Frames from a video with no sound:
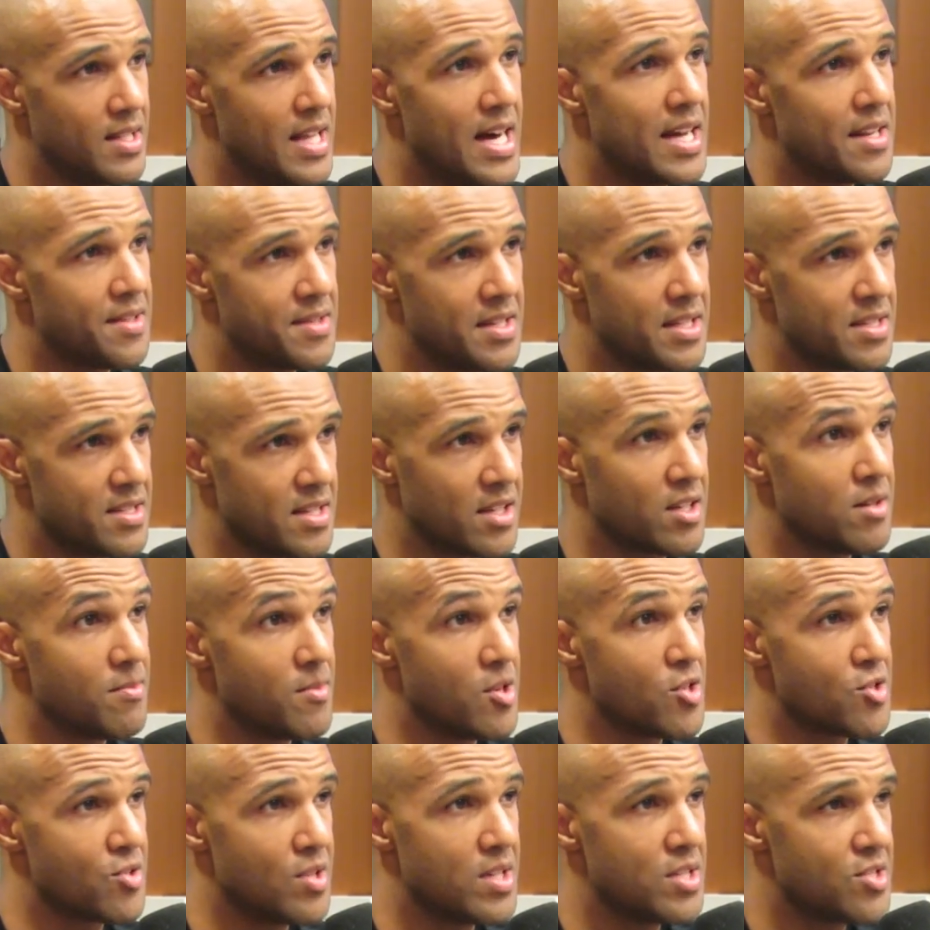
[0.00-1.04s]
lot of things that
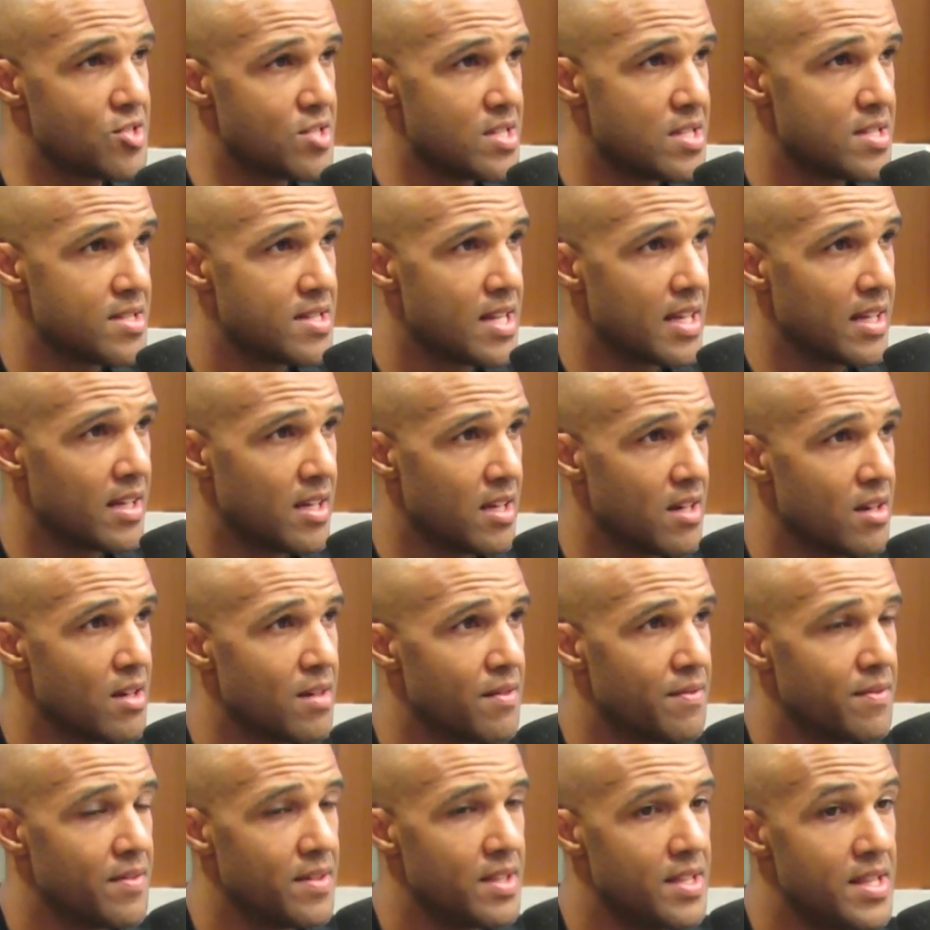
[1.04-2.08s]
commercial agencies take care
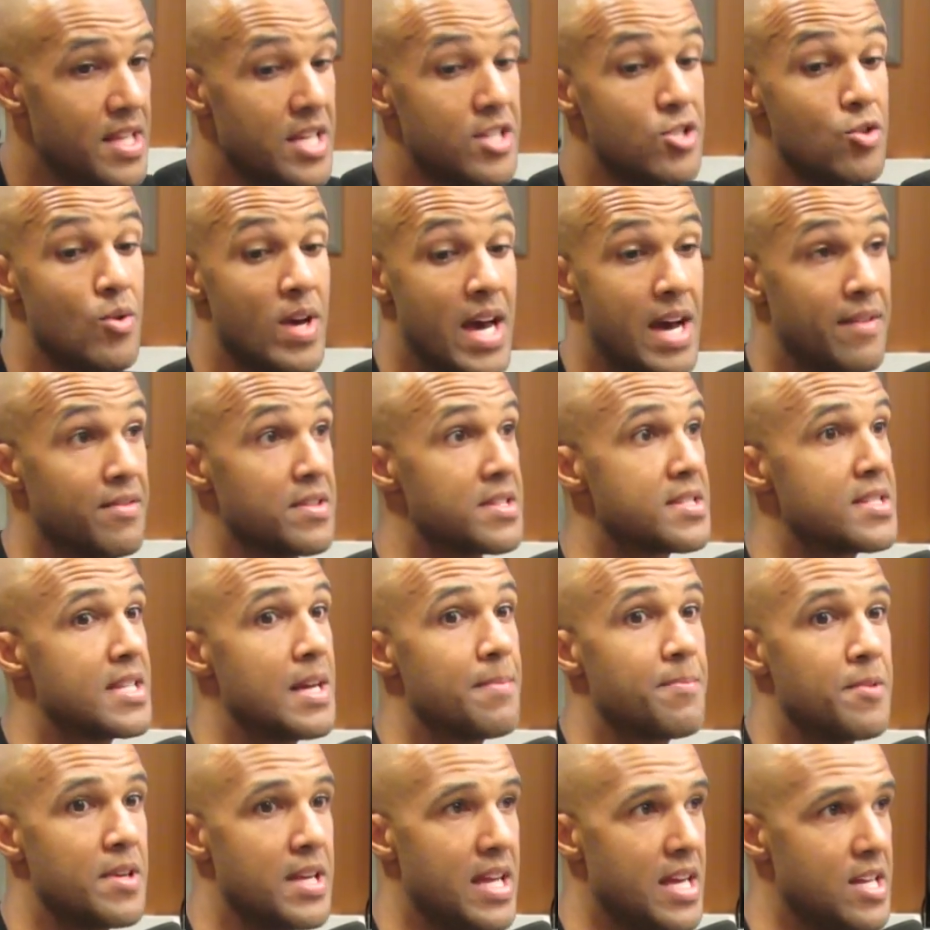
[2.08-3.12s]
of. And then you have a
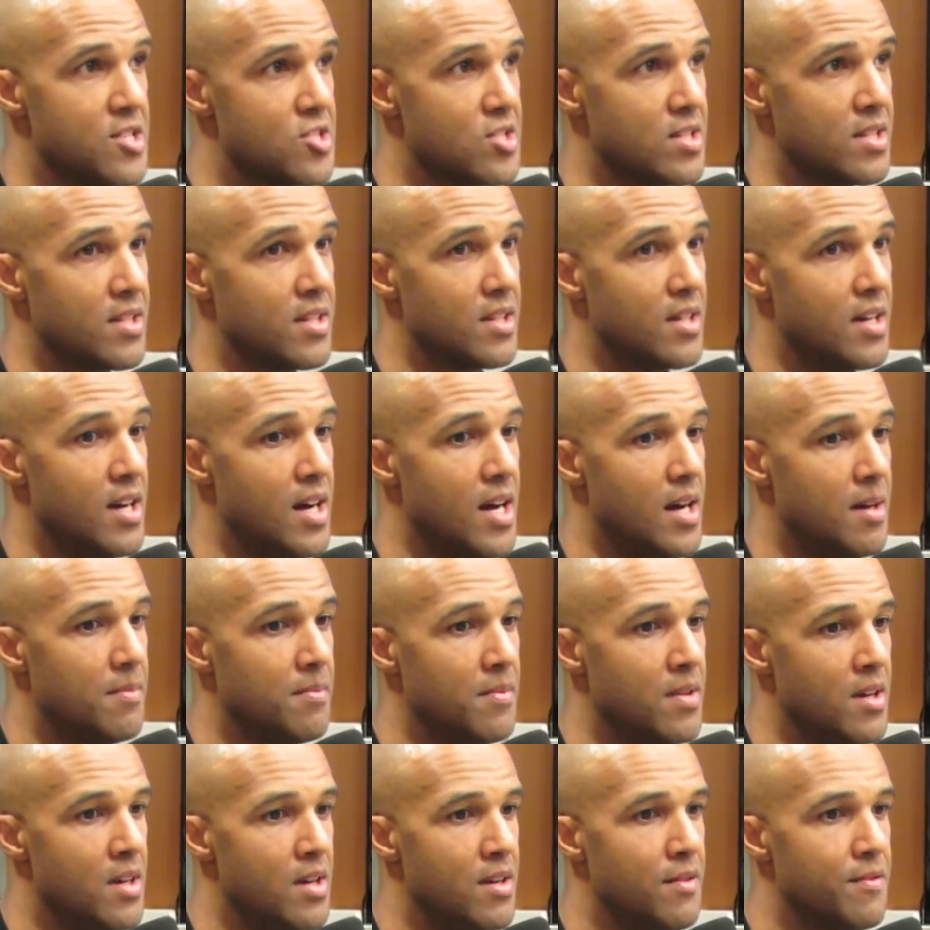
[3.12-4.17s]
separate agent
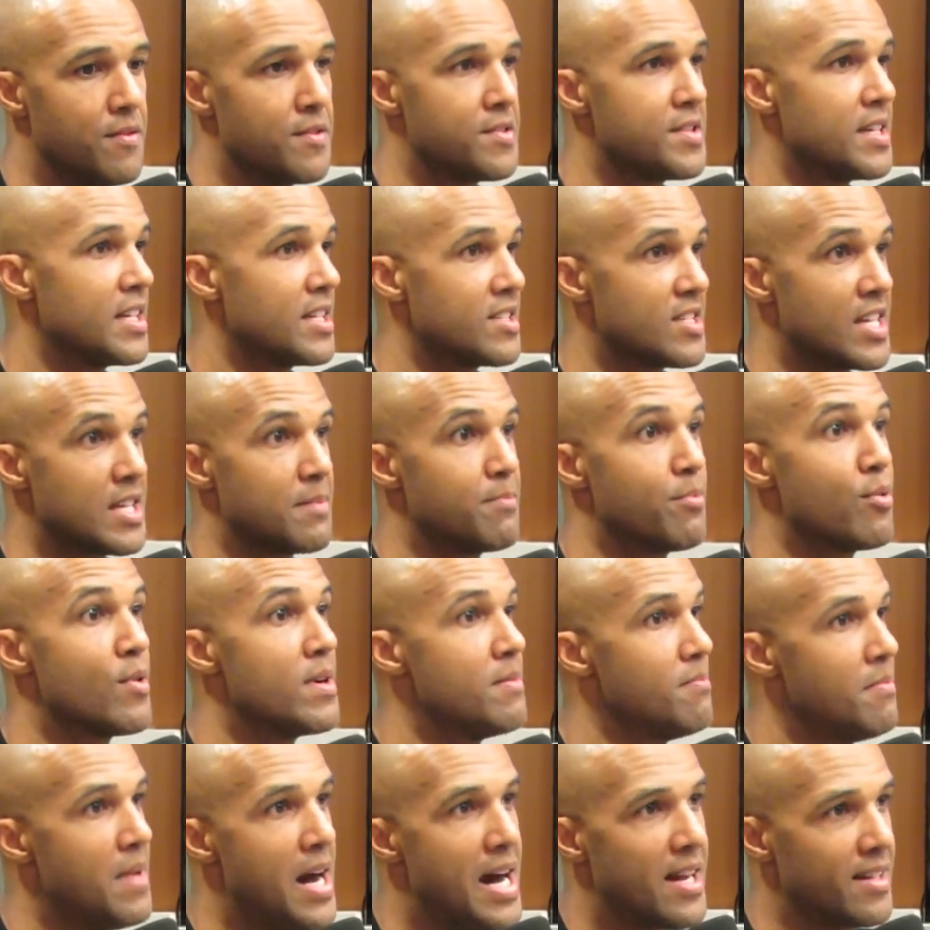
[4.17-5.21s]
for things like
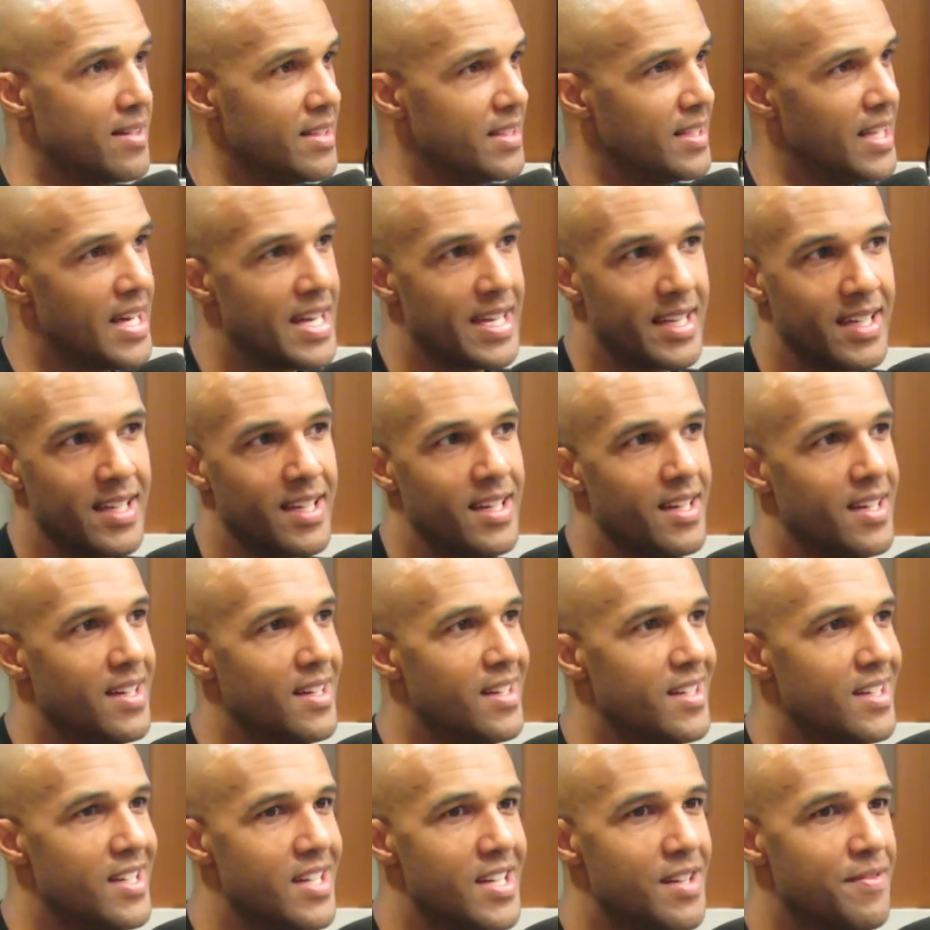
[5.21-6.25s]
print modeling. Like
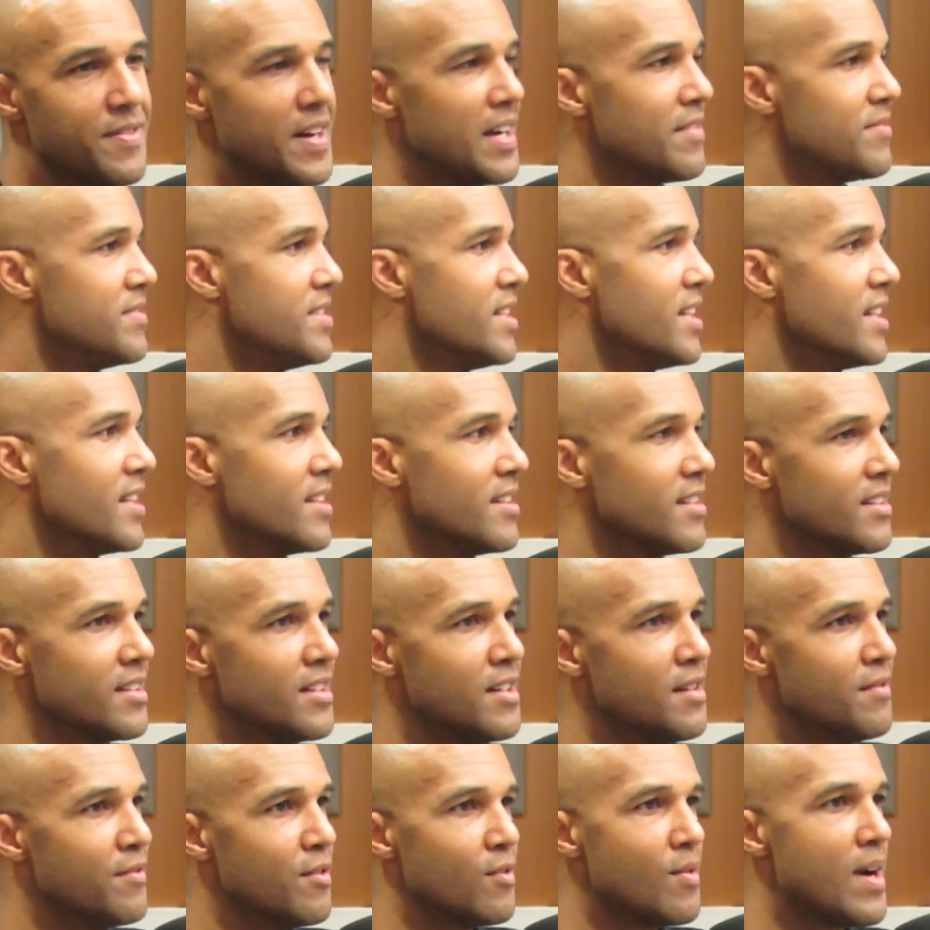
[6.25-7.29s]
if I've done
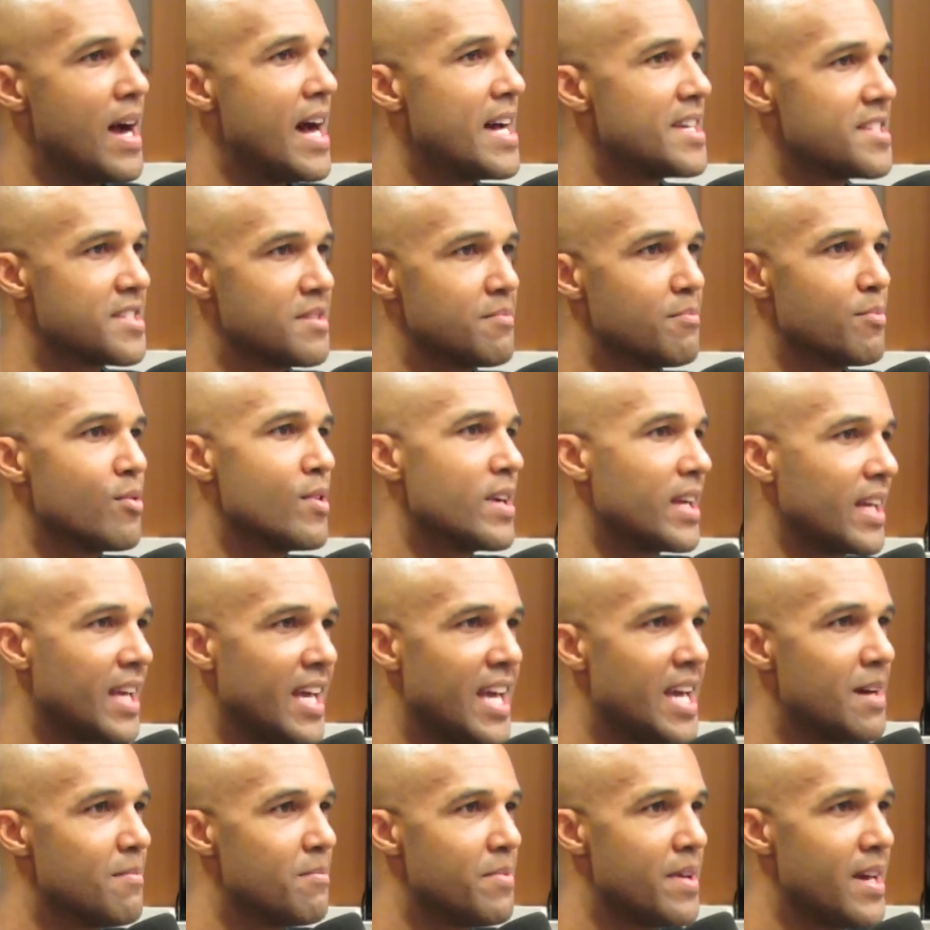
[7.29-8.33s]
a Verizon print
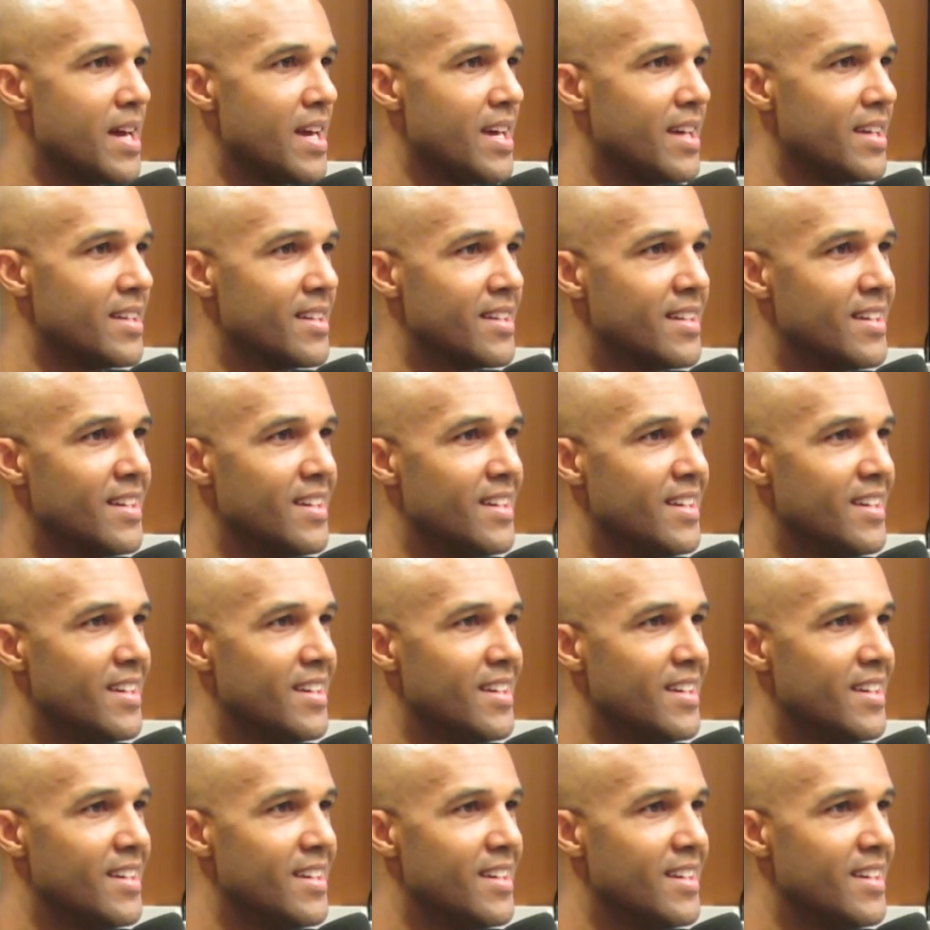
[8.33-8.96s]
campaign.